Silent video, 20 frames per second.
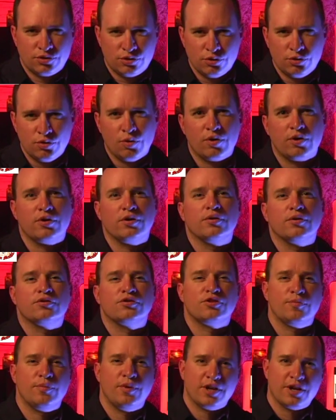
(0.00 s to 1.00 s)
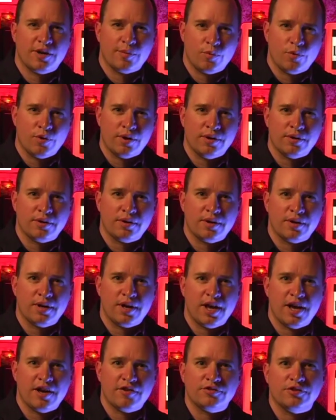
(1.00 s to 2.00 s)
2 quarter notes to make up 1
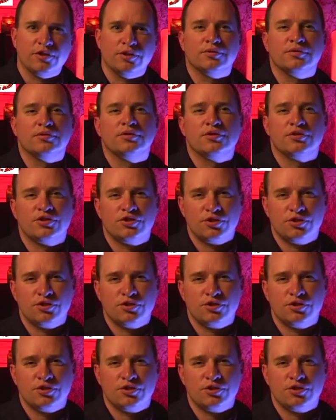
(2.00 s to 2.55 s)
half note,